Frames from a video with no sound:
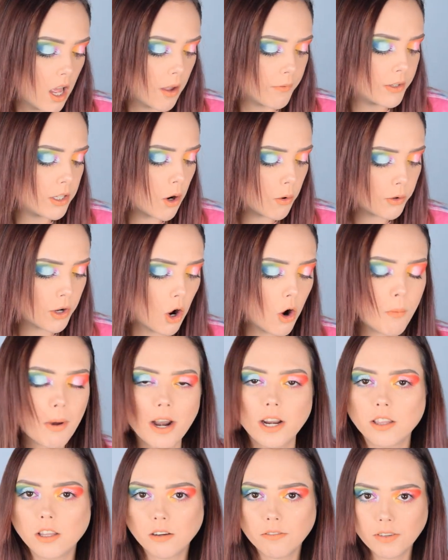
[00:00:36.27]
If you don't know
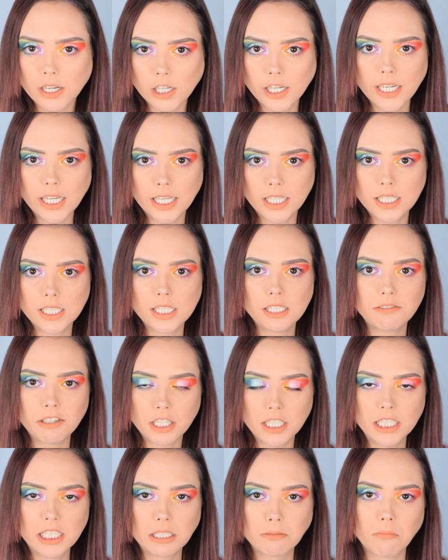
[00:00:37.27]
about it, they're very indie,
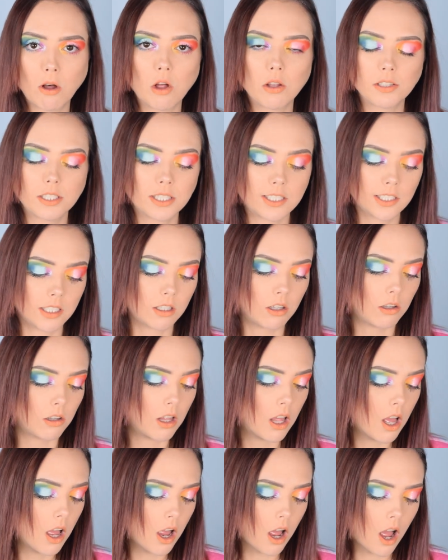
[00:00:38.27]
very small still,